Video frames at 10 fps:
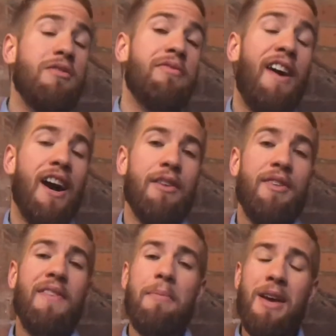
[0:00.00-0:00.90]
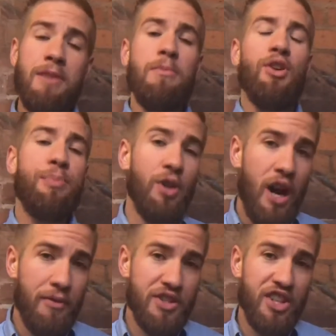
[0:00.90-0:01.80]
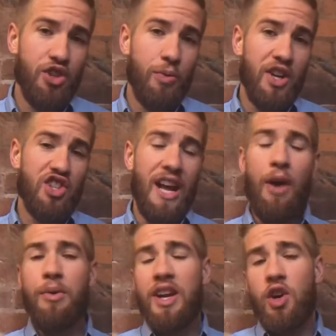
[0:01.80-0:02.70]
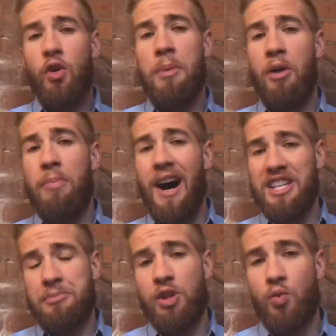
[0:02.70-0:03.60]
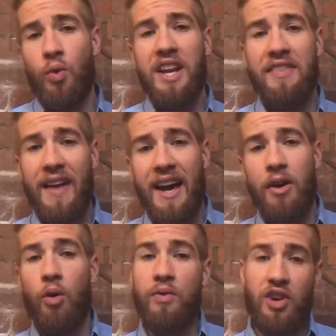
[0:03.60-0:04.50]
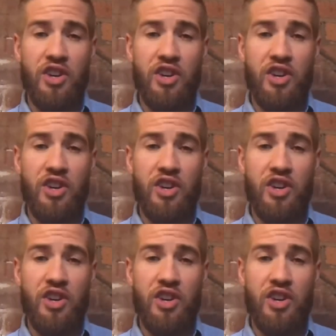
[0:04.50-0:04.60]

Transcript: 5, if I'm in a multiple offer situation, how would I go about possibly winning that over